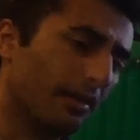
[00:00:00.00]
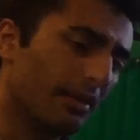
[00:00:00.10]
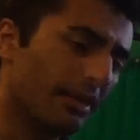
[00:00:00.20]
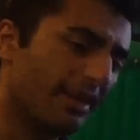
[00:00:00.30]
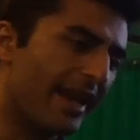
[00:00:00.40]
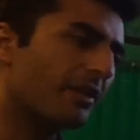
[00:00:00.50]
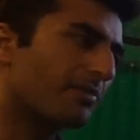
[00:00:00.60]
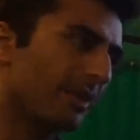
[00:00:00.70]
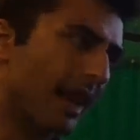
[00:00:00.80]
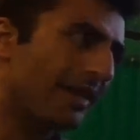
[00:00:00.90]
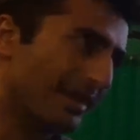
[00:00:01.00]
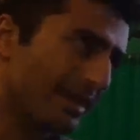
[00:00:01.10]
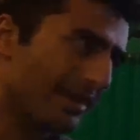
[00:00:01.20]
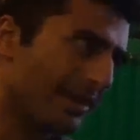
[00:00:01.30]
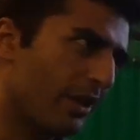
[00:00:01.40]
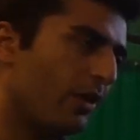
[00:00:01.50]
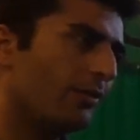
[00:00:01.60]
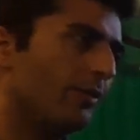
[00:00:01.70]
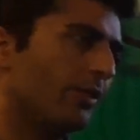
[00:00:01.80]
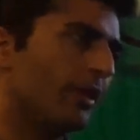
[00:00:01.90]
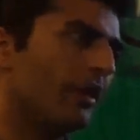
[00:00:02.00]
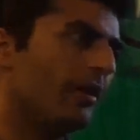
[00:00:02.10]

standard practice for